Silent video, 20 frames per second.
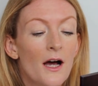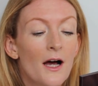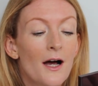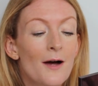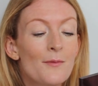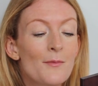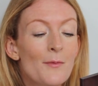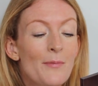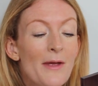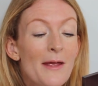
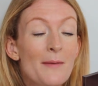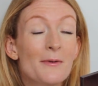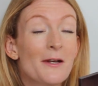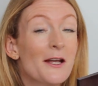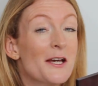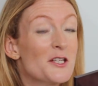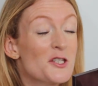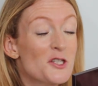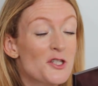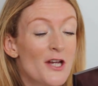People
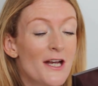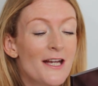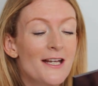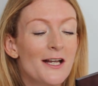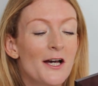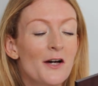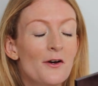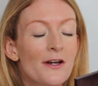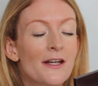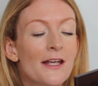like
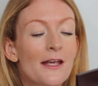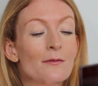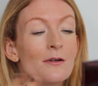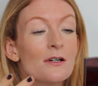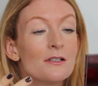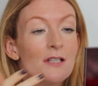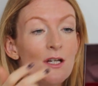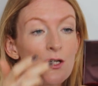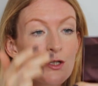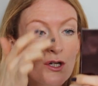J.Lo and Kim
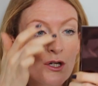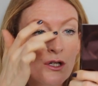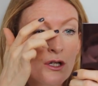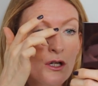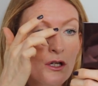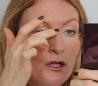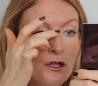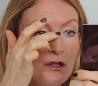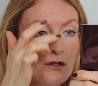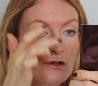
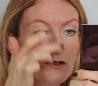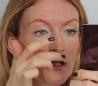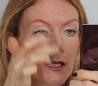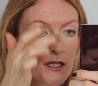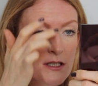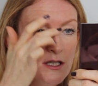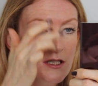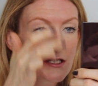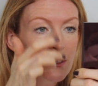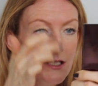Kardashian use
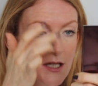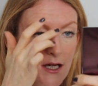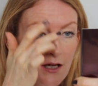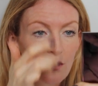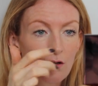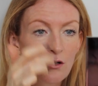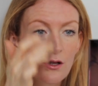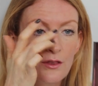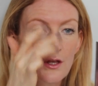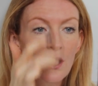it
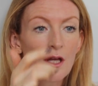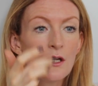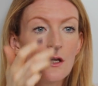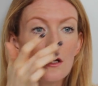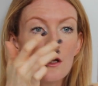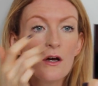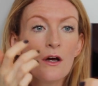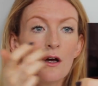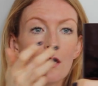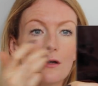down their
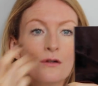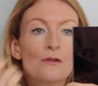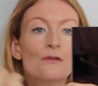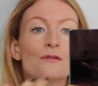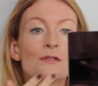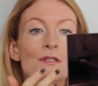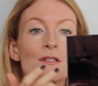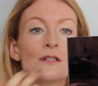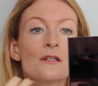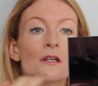
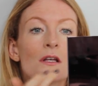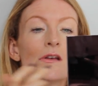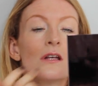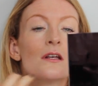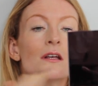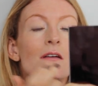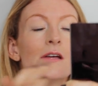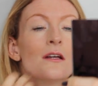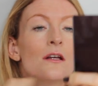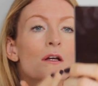nose.
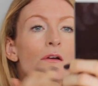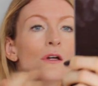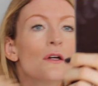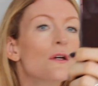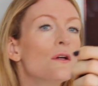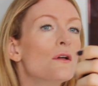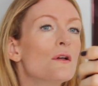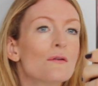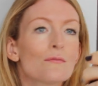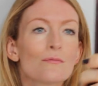
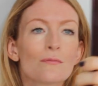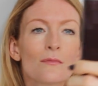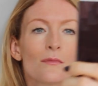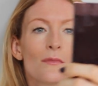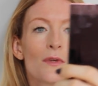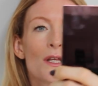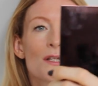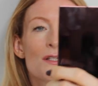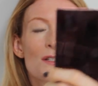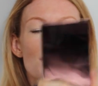
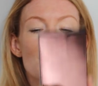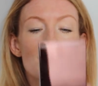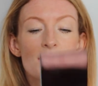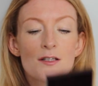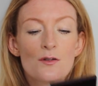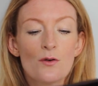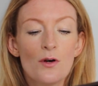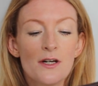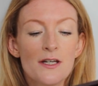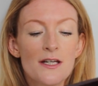So this
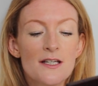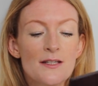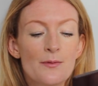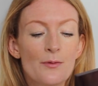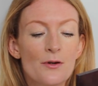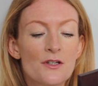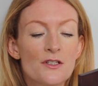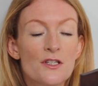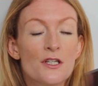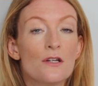is quite an easy
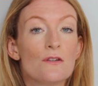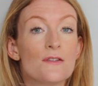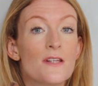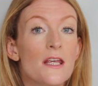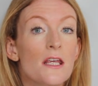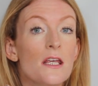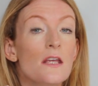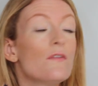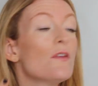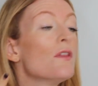product to use,
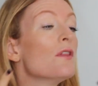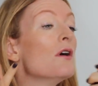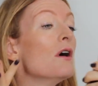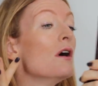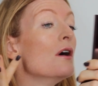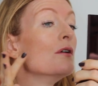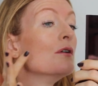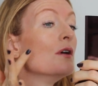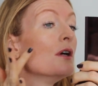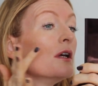even
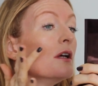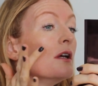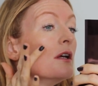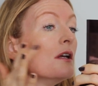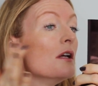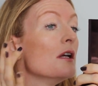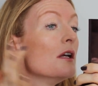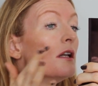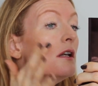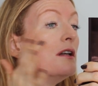though
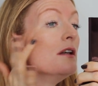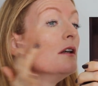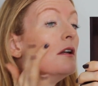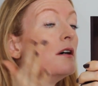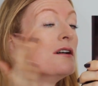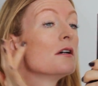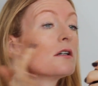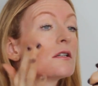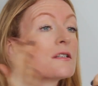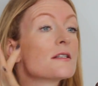it
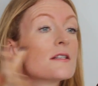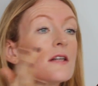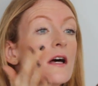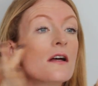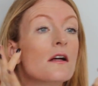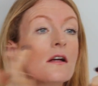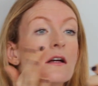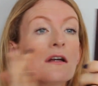looks